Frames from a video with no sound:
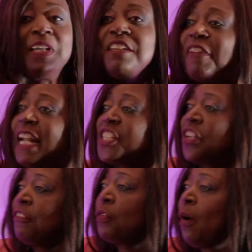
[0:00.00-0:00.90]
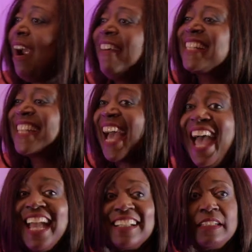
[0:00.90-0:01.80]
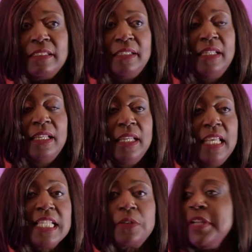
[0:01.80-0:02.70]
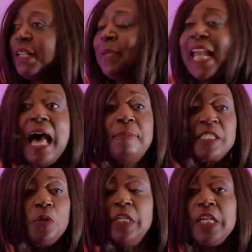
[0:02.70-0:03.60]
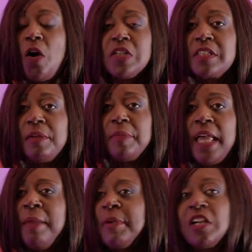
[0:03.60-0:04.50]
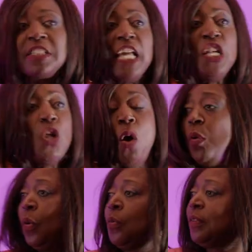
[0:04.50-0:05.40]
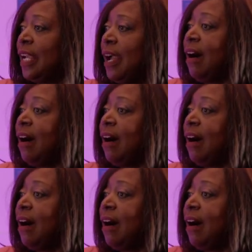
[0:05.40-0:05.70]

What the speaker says: reinvention of Chwarae is going to be absolutely awesome. Because they know who they